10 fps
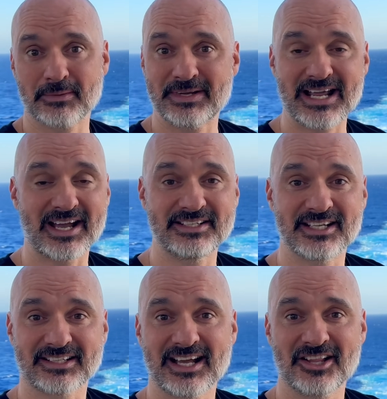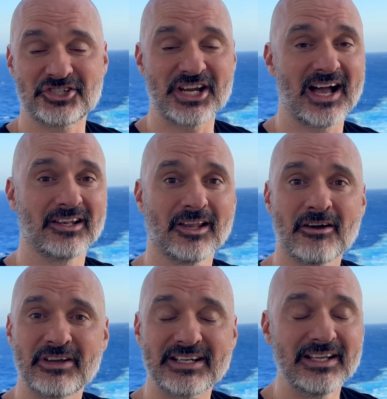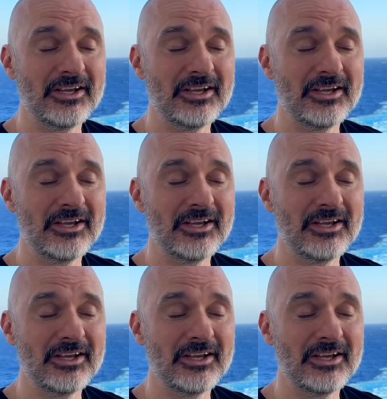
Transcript: Medallion technology. I love it.